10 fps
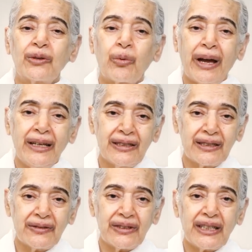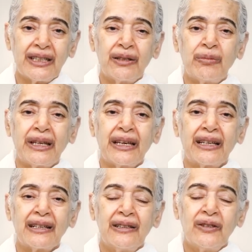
awareness of the inner being